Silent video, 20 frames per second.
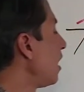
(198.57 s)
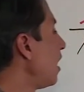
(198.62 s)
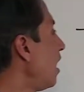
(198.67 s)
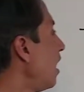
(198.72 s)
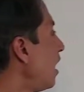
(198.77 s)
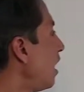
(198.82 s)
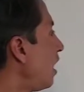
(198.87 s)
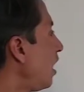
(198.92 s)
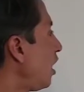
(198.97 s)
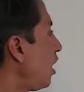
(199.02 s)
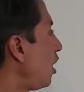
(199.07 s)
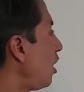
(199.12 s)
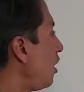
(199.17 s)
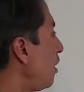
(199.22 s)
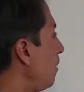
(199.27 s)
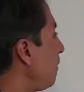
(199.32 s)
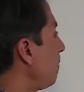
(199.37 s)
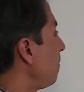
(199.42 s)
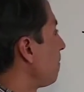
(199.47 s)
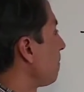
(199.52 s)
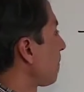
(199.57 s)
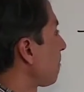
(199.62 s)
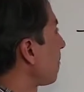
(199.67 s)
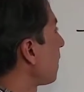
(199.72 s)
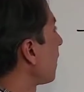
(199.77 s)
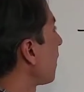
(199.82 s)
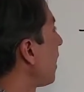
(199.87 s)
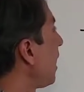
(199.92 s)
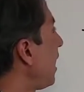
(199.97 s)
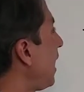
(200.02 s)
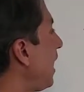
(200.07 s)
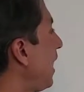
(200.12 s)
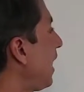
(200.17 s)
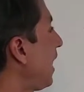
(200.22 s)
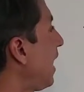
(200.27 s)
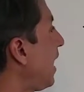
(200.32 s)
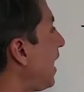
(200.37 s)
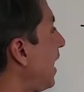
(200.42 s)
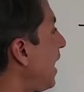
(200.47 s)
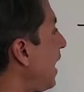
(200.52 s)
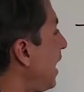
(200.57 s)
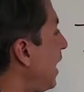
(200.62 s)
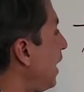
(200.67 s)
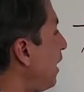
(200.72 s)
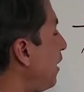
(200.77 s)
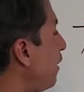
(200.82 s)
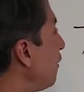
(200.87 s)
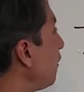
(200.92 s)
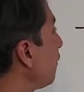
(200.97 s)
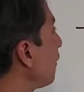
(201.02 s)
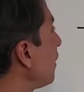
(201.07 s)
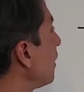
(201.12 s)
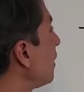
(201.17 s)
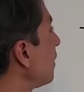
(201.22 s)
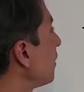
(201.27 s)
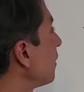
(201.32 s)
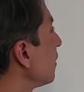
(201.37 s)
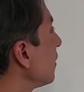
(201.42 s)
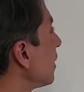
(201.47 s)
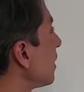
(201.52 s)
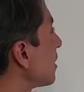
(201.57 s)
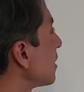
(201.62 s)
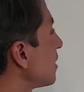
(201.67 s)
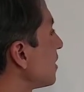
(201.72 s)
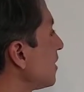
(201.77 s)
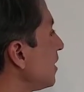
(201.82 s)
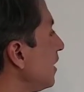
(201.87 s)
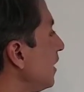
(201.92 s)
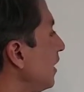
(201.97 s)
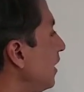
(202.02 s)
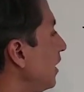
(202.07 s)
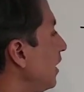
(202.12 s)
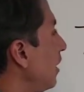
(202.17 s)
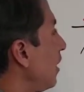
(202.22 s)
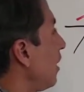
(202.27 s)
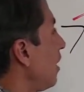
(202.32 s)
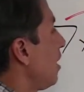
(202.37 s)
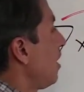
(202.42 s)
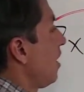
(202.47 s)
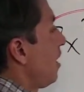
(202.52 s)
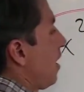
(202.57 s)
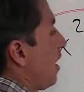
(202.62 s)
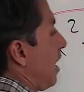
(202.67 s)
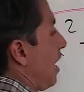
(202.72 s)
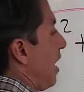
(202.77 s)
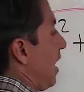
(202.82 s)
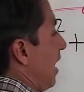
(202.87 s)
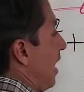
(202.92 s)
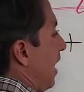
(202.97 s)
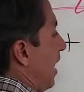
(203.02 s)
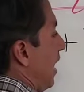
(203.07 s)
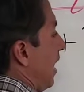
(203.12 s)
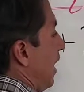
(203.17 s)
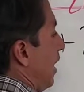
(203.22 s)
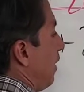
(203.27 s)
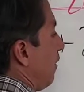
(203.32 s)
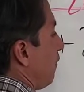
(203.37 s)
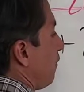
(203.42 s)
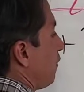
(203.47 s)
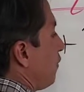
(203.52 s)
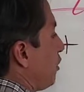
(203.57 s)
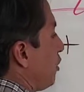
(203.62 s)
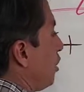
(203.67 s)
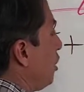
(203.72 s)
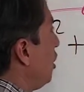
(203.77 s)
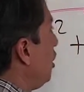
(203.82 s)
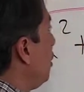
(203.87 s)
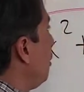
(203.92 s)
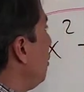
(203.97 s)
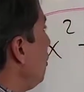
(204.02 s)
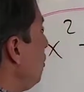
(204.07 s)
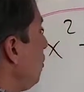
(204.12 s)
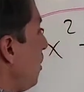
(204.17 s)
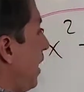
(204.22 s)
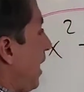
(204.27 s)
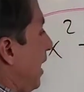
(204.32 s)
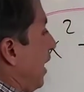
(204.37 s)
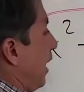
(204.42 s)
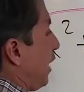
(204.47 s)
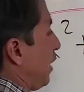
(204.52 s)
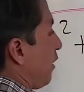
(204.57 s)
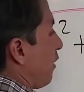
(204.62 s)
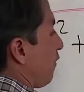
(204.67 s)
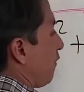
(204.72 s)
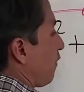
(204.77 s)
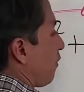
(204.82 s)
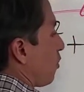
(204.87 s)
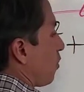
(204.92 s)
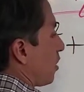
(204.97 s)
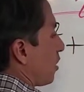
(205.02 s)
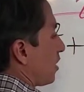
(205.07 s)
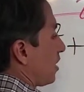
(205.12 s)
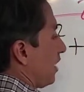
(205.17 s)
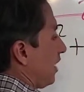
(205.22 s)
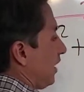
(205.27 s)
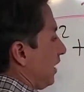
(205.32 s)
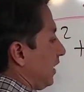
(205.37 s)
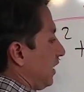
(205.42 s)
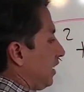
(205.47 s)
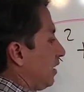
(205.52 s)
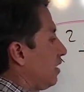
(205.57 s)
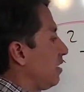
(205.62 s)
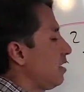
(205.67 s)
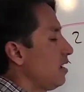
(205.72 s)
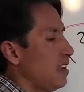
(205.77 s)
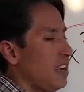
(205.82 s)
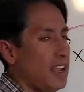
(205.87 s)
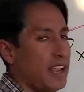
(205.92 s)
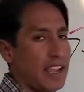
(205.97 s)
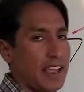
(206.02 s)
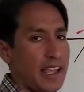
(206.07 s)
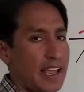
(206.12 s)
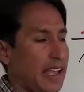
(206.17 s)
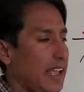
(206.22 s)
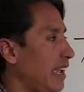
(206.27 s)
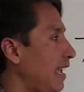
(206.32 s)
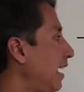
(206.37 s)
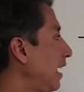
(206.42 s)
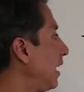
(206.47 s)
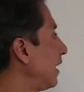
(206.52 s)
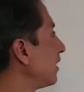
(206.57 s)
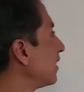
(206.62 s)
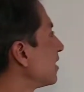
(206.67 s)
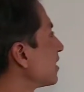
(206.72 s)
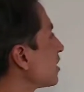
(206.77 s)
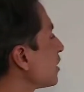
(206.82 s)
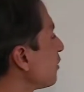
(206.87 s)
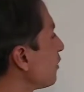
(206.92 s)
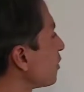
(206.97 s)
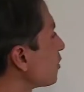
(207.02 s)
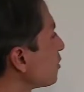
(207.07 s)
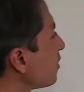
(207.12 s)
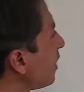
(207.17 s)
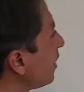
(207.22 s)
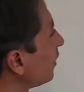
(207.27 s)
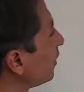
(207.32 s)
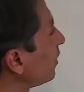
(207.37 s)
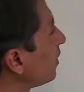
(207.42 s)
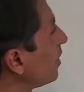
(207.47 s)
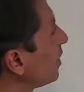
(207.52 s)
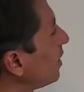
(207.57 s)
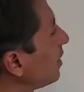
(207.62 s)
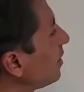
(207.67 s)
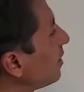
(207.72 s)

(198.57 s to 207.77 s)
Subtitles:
I have, let's see here, I have 2 and 14. And is it divisible by 3?